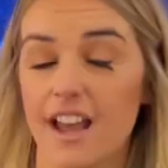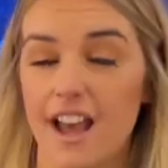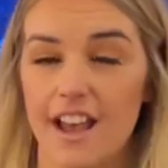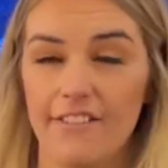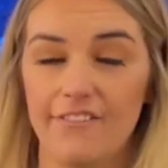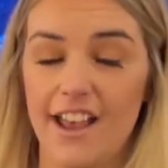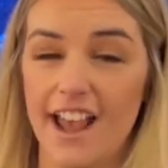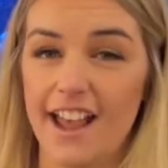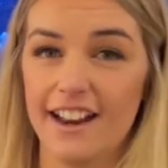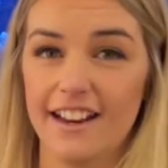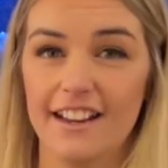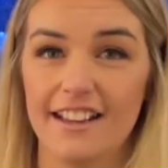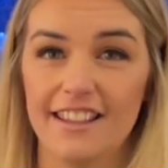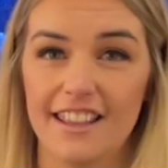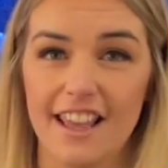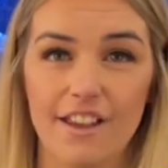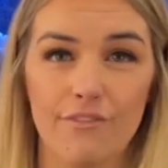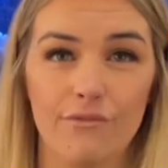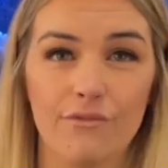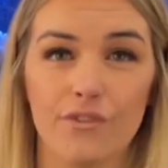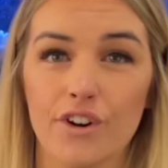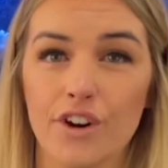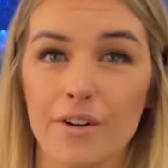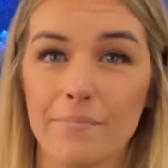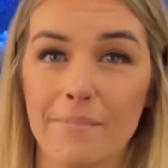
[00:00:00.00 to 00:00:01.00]
I've had it there
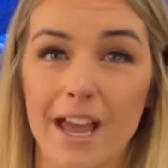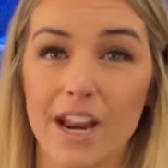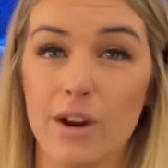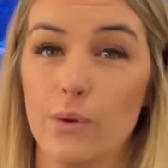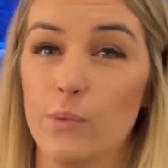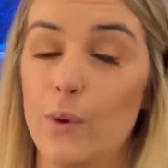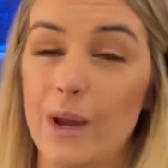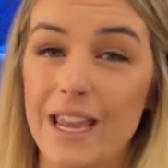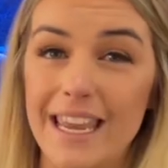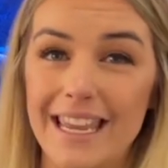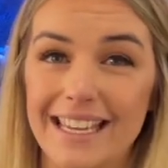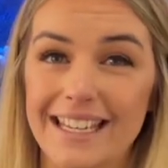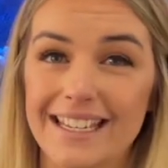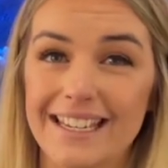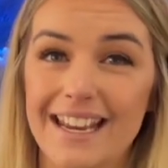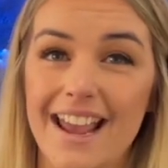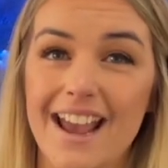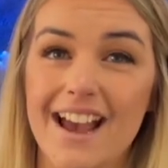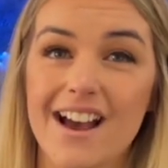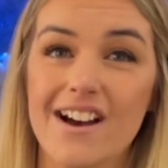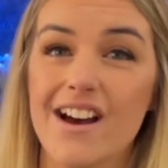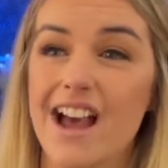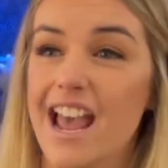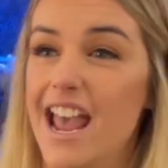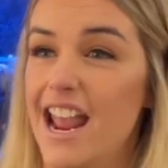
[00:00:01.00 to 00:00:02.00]
for about a week
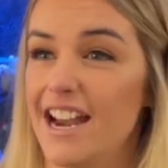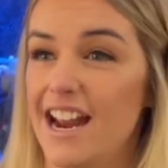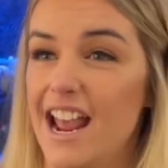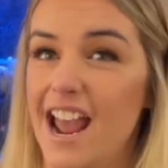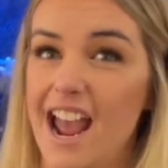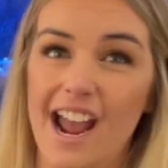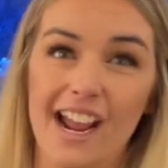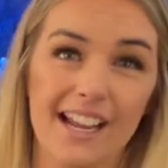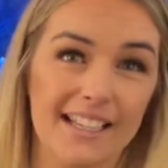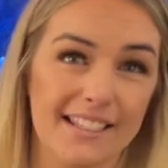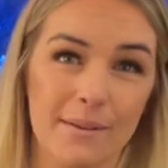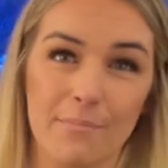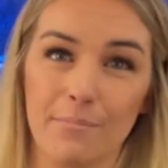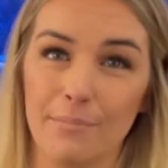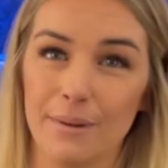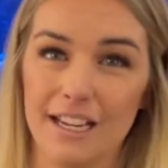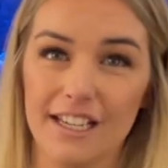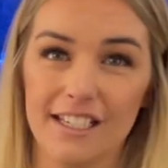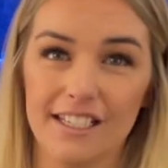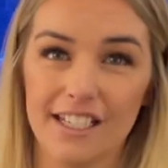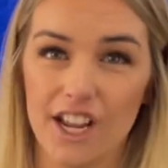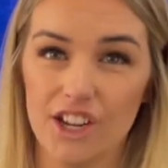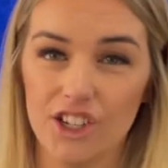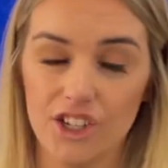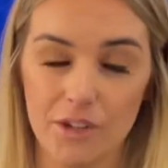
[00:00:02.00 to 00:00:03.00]
now and it hasn't been
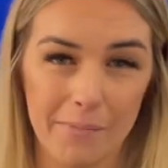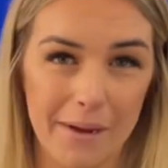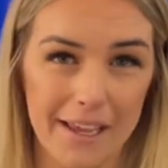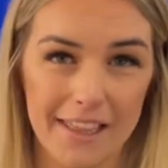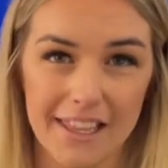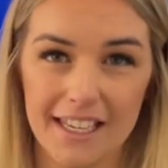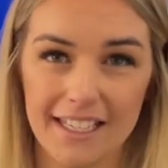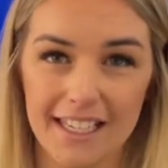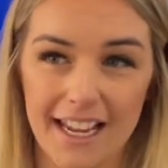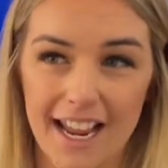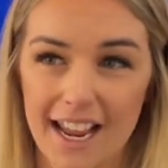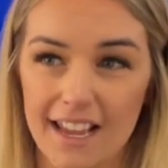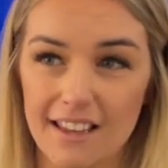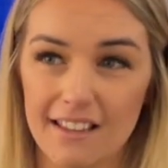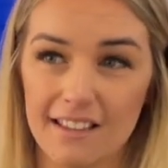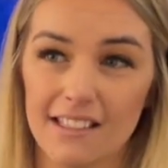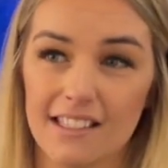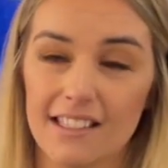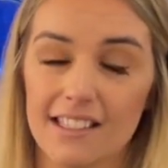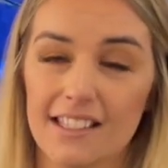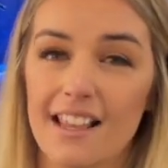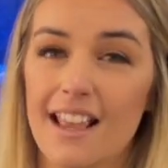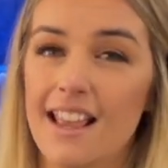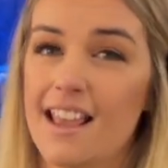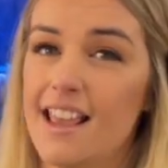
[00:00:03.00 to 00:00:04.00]
touched by the
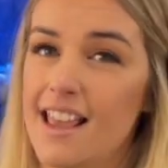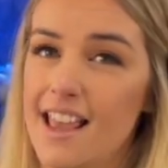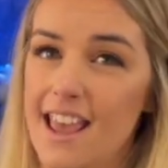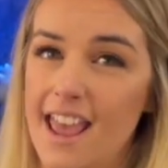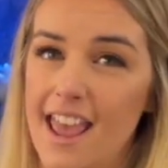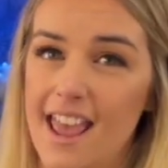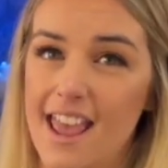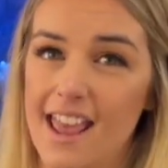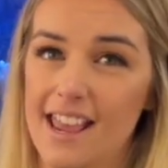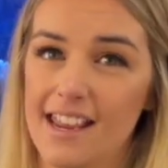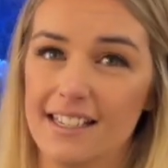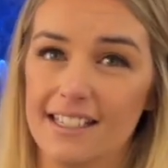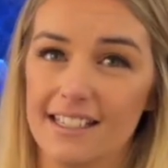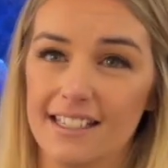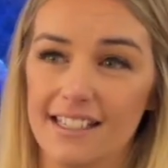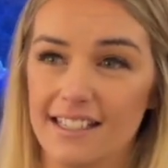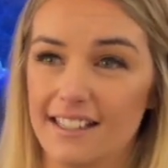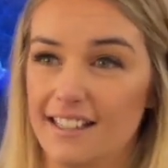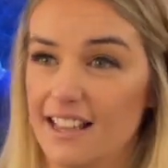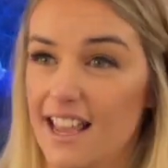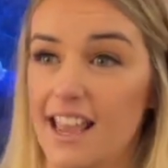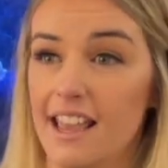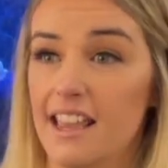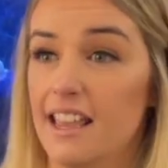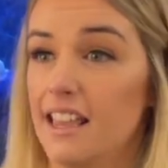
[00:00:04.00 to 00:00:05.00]
tangs, and
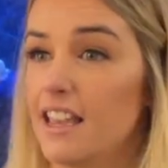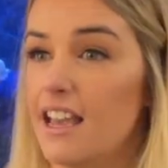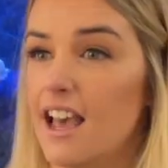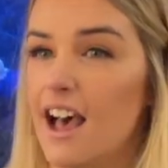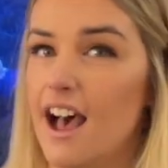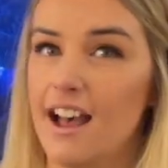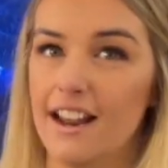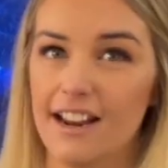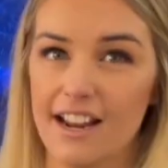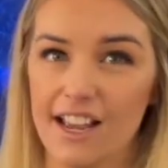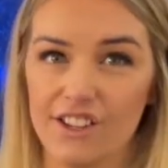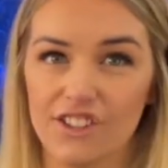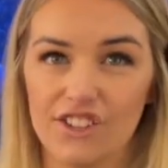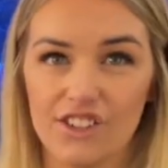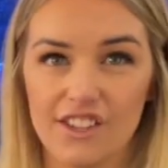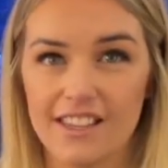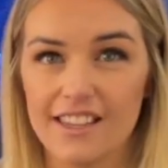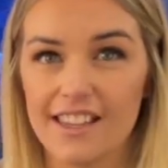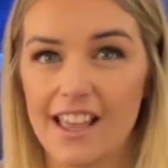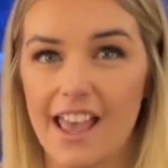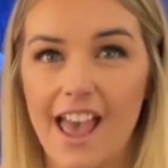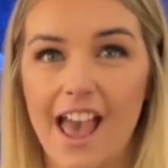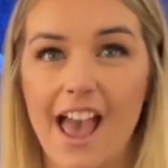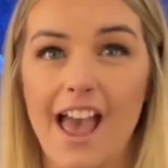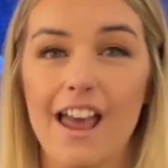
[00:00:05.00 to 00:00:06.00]
yeah, it can't actually
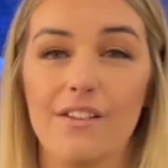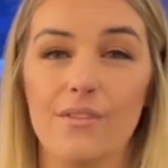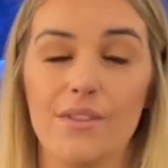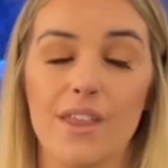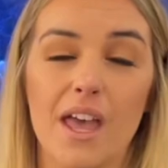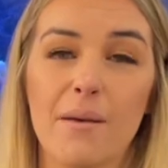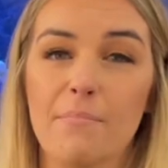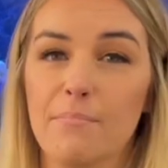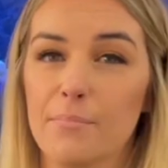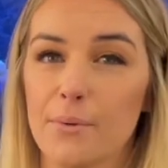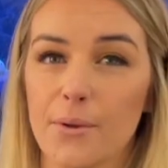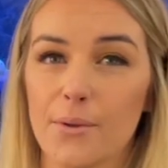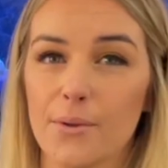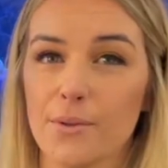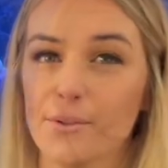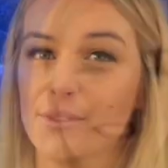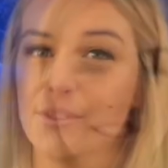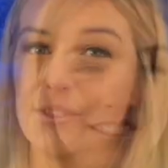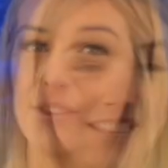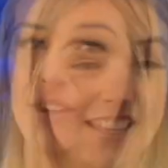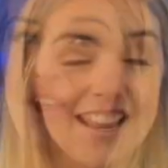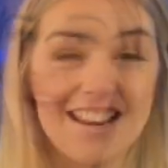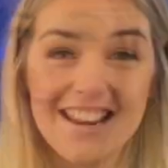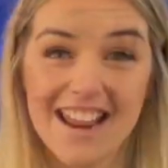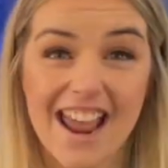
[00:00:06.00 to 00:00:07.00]
get out of that ball.
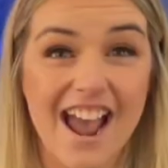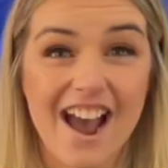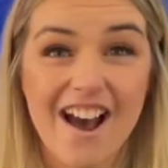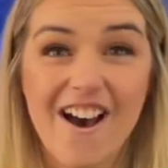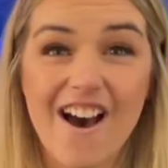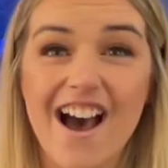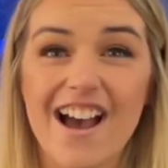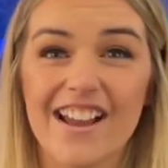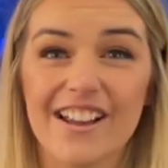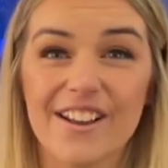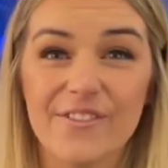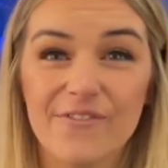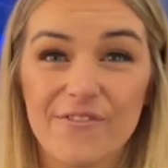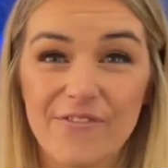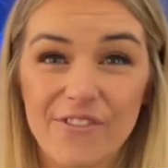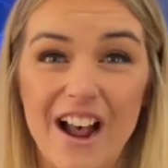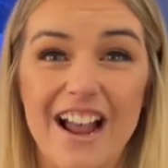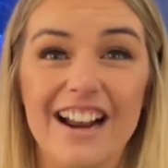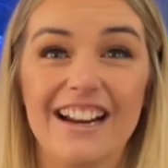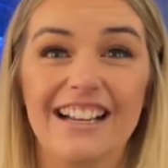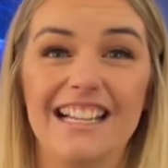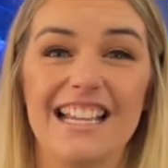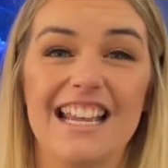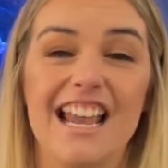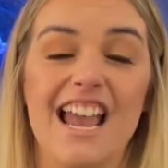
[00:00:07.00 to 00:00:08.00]
So now I can
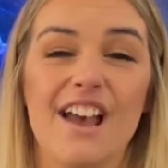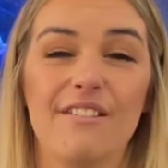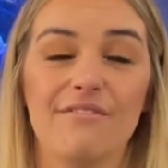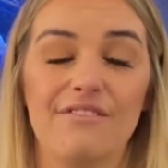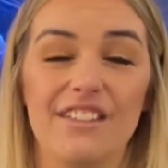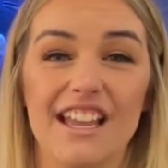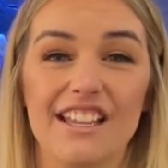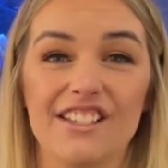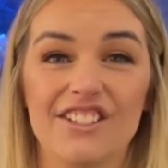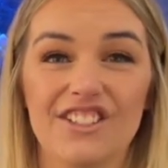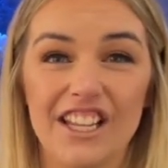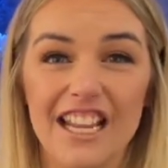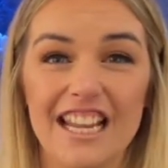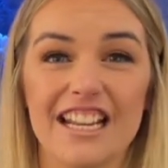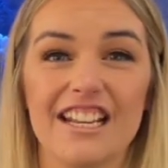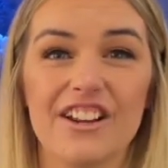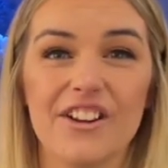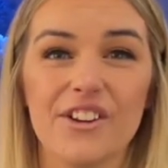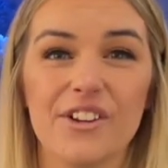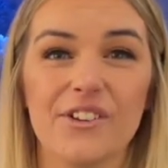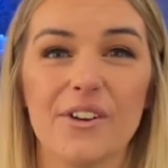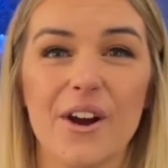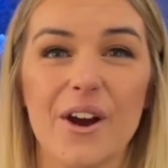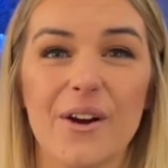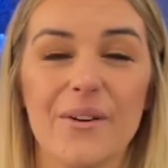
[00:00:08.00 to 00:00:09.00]
finally have that
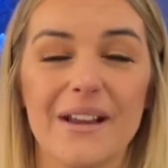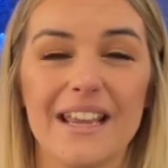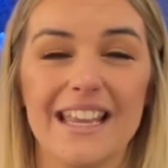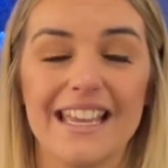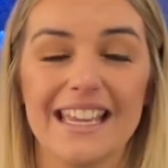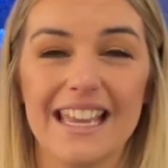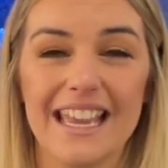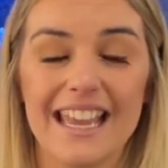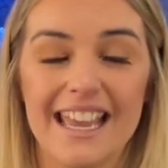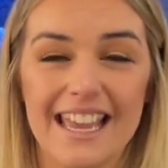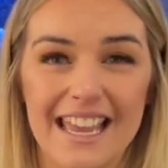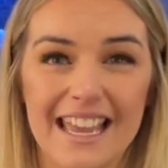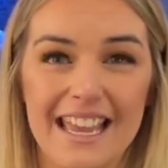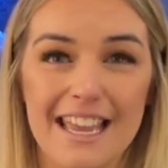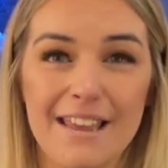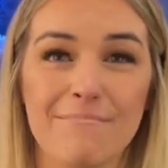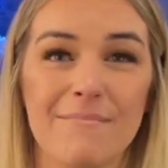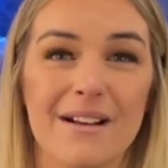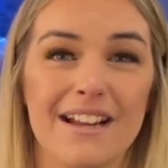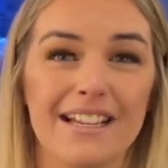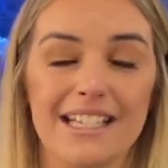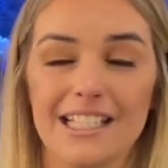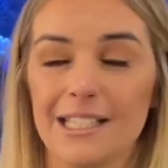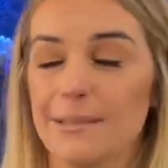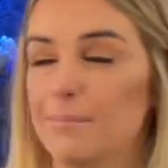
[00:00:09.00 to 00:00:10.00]
cheato growing in my
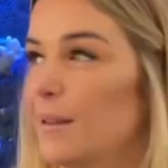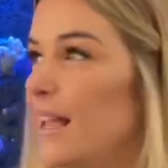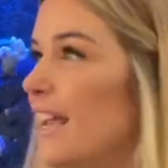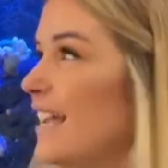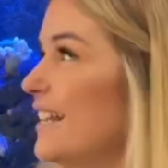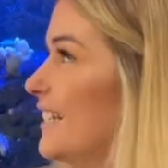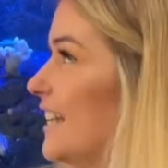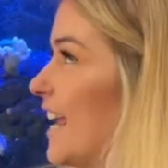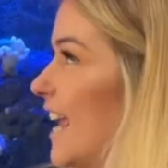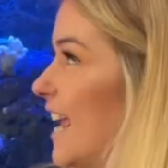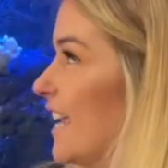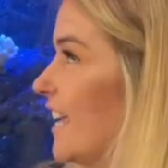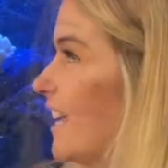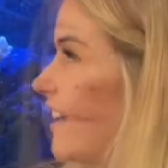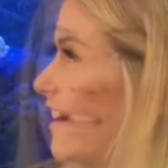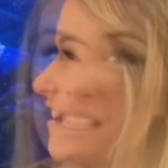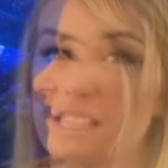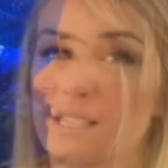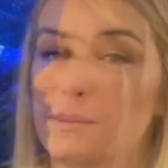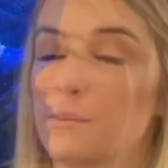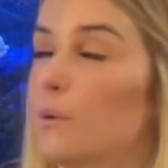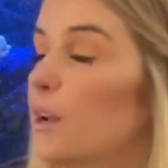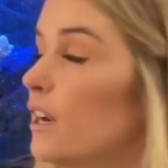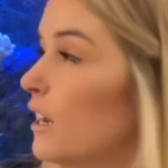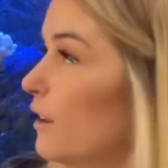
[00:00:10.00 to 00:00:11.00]
display tank.
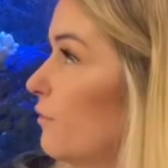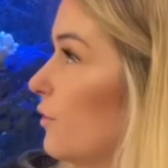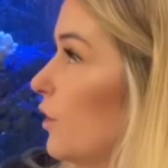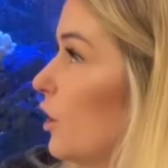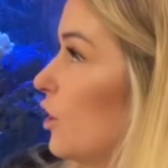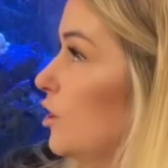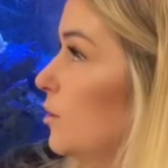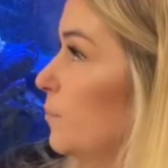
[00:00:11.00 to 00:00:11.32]
Once one of those